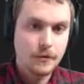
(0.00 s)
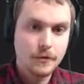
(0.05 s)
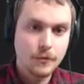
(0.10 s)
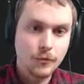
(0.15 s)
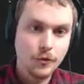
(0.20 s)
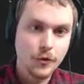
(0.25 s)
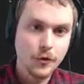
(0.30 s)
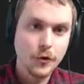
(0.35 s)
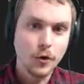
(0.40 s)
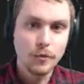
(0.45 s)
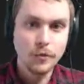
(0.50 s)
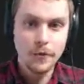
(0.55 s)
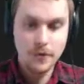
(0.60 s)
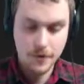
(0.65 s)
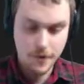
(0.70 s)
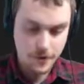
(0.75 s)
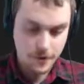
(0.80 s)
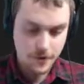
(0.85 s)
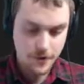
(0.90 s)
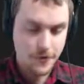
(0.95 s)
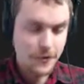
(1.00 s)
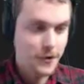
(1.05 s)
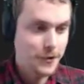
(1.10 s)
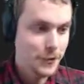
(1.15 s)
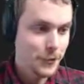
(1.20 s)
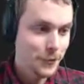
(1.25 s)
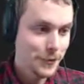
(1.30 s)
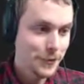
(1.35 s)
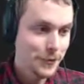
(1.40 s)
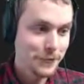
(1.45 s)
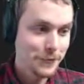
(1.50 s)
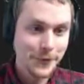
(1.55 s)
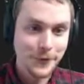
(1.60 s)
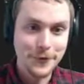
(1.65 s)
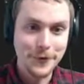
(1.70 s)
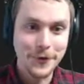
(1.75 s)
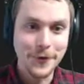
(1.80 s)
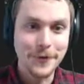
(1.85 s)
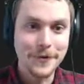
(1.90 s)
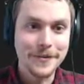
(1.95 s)
we're going to open a, a new window of
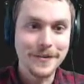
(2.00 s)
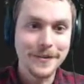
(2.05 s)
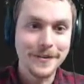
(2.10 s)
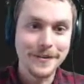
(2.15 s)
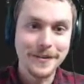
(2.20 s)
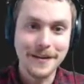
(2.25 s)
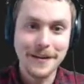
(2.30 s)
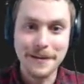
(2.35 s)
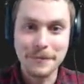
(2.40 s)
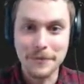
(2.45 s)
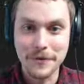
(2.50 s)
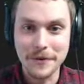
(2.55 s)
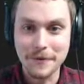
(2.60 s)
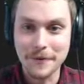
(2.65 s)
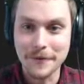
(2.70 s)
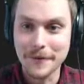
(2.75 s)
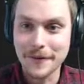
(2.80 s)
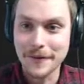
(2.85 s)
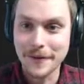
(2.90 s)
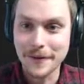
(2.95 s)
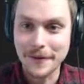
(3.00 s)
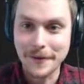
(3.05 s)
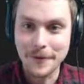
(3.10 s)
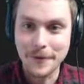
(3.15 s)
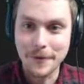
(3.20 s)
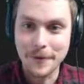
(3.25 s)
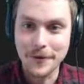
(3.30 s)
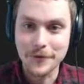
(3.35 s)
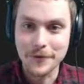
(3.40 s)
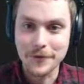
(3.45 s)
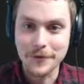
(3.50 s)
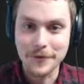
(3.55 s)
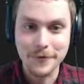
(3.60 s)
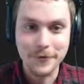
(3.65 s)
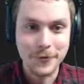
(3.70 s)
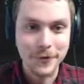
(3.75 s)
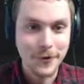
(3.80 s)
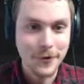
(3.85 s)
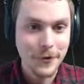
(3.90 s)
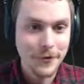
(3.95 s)
VS Code and copy uh, the
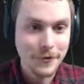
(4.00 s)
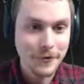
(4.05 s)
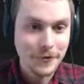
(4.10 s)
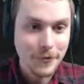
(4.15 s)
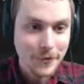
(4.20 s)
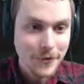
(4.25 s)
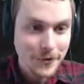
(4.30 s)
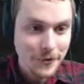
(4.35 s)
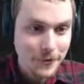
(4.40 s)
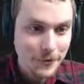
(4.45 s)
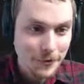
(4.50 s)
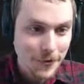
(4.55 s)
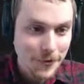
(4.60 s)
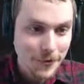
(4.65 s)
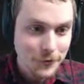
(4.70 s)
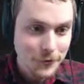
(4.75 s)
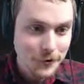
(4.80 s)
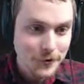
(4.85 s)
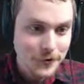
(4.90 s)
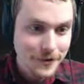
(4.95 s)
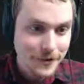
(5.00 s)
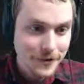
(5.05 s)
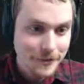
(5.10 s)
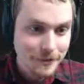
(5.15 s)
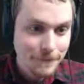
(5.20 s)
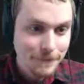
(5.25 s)
base64 encoding from another module I did.